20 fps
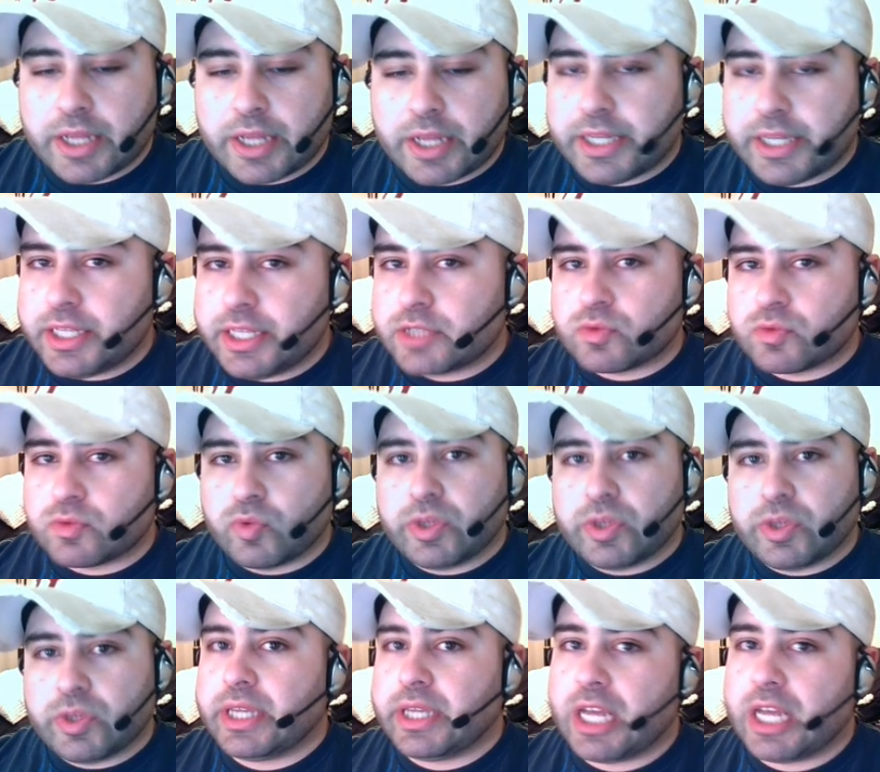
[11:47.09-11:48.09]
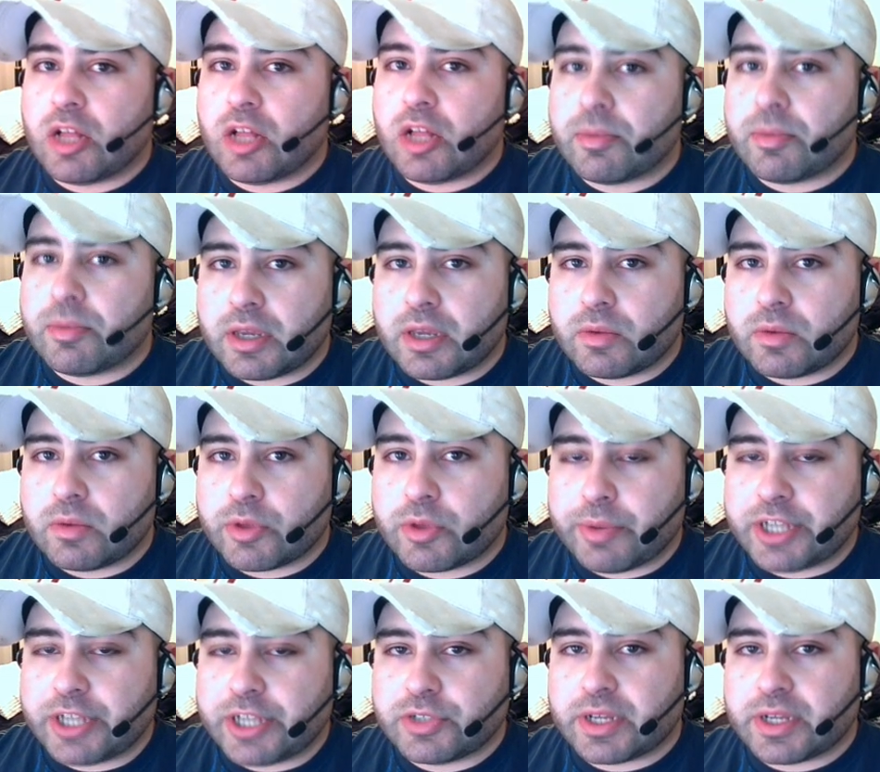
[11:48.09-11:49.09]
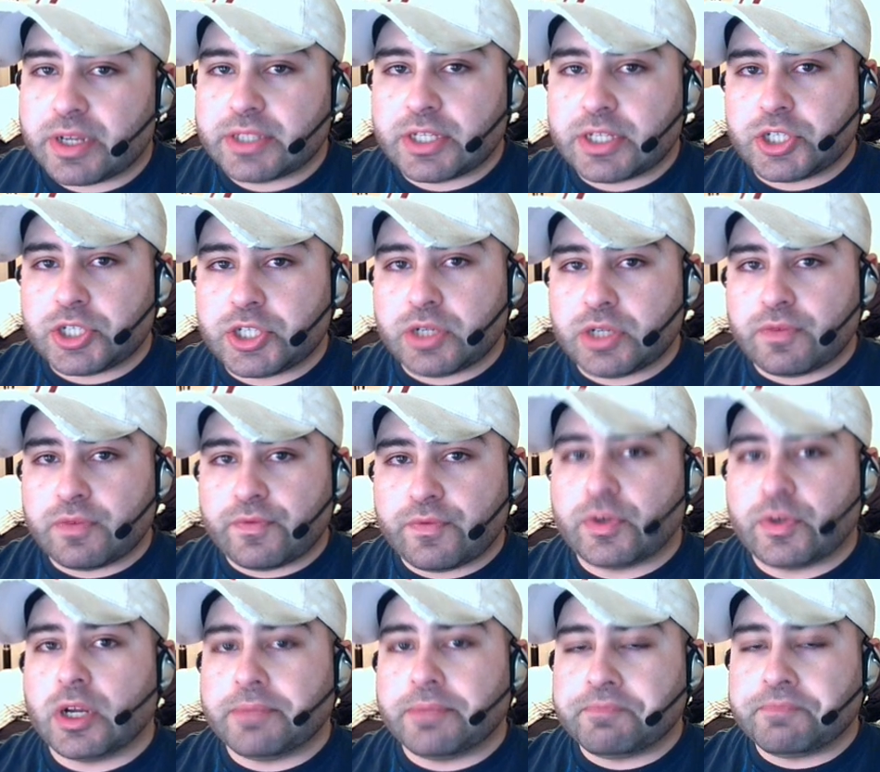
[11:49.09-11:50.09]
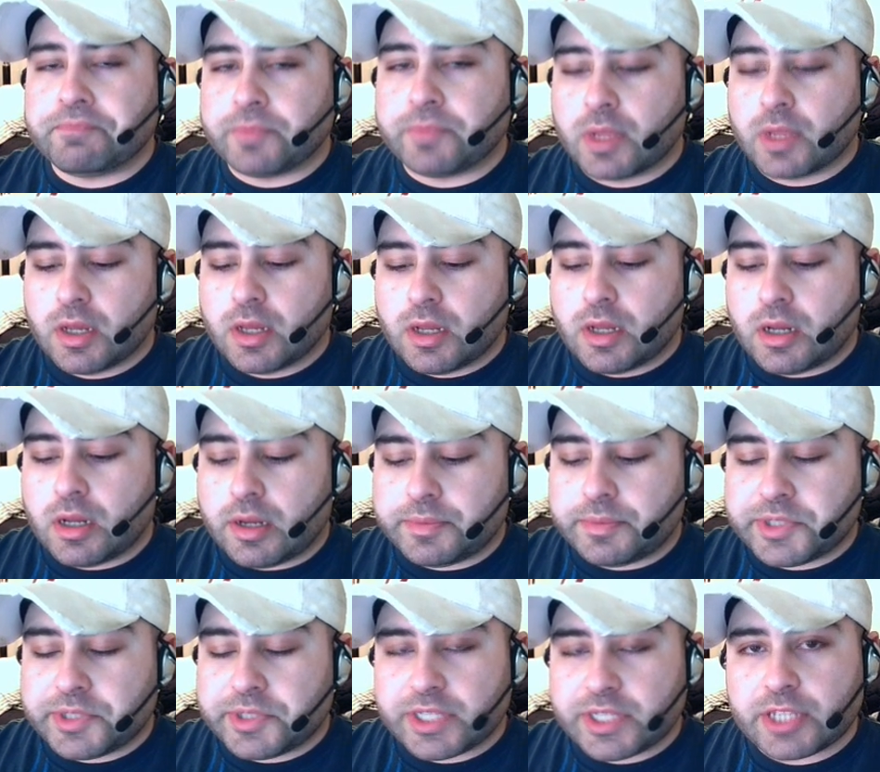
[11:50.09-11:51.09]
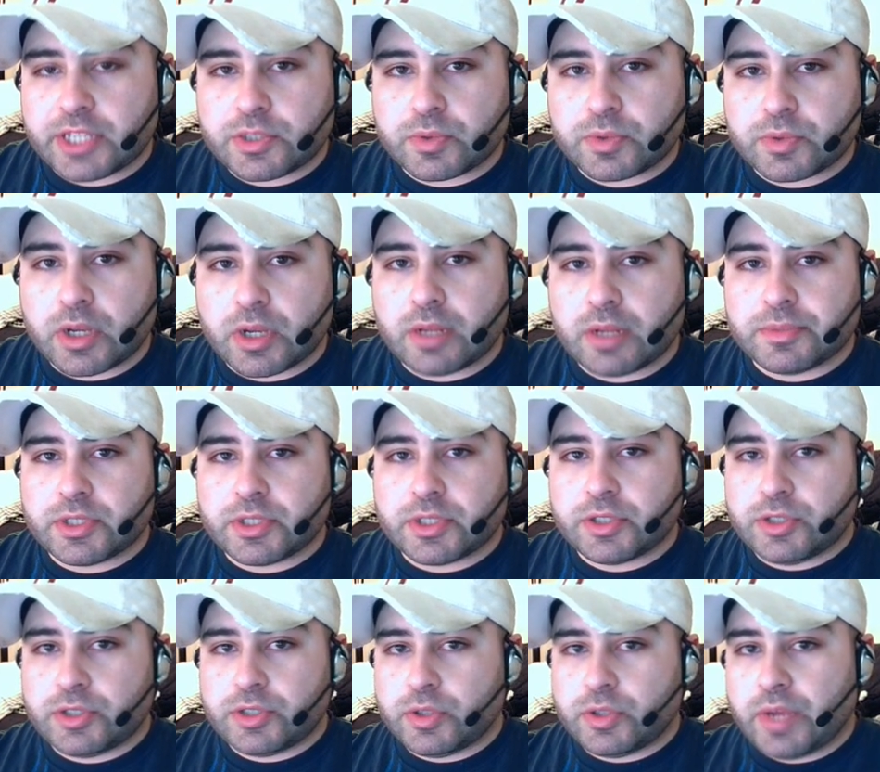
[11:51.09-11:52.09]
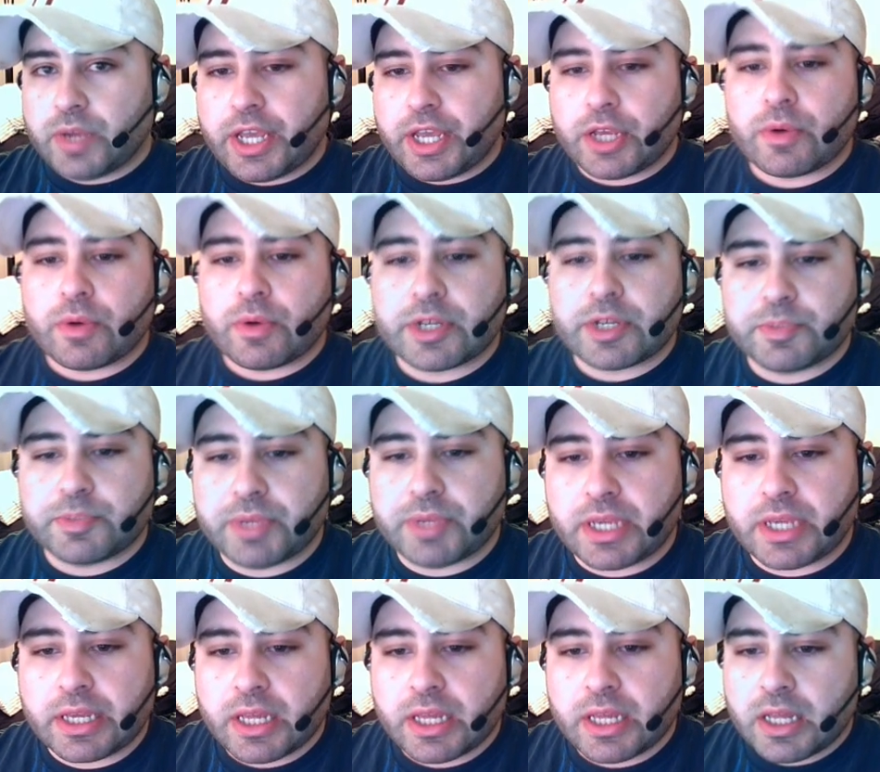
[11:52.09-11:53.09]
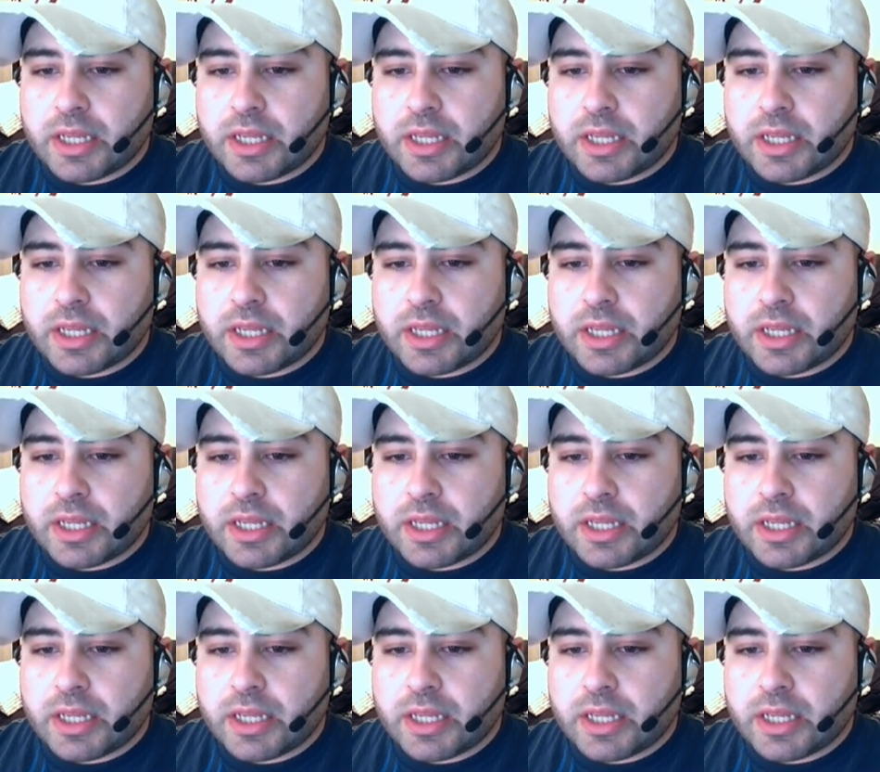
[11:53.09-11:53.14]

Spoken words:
He's really helped me with my transition from Sense ROMs to AOSP.